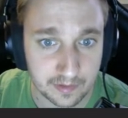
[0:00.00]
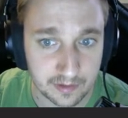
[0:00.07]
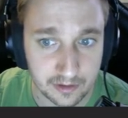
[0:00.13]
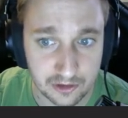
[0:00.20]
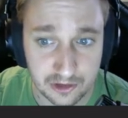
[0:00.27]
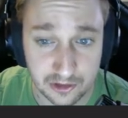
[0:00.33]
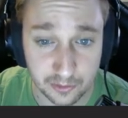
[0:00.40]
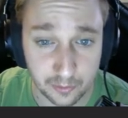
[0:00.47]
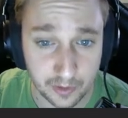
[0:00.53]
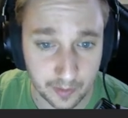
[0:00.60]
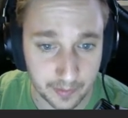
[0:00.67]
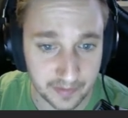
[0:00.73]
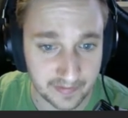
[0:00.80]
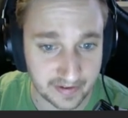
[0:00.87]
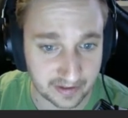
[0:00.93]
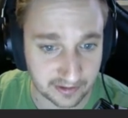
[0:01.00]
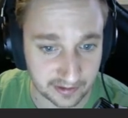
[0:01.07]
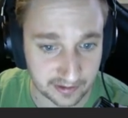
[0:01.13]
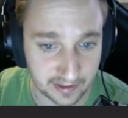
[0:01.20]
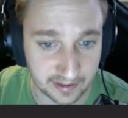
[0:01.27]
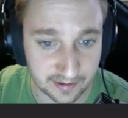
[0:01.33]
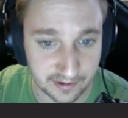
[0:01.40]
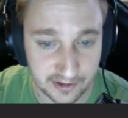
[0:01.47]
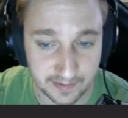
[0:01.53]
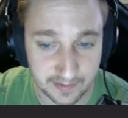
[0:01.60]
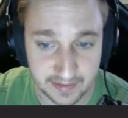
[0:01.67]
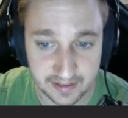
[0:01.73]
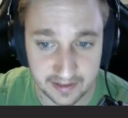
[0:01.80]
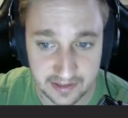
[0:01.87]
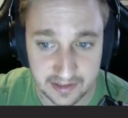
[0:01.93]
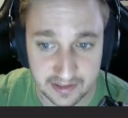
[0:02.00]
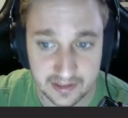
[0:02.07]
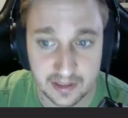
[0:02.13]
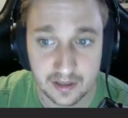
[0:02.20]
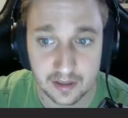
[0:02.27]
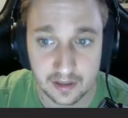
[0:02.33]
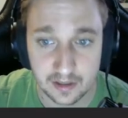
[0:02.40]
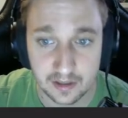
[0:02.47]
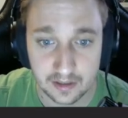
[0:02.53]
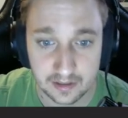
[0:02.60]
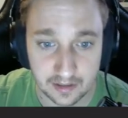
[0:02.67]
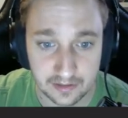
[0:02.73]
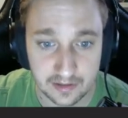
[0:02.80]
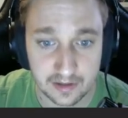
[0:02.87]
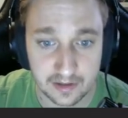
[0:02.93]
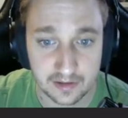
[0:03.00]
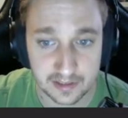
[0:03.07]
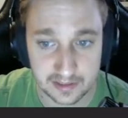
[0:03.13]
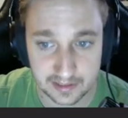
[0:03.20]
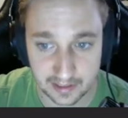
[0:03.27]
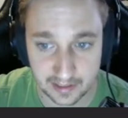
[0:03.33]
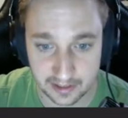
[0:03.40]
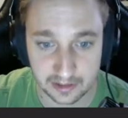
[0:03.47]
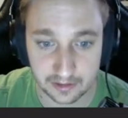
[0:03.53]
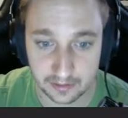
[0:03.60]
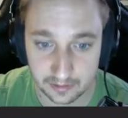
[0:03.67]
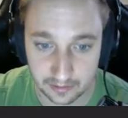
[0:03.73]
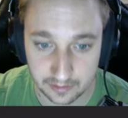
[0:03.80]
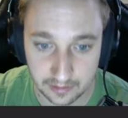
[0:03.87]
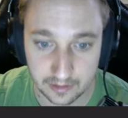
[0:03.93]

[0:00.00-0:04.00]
just a little bit of extra energy, because this section,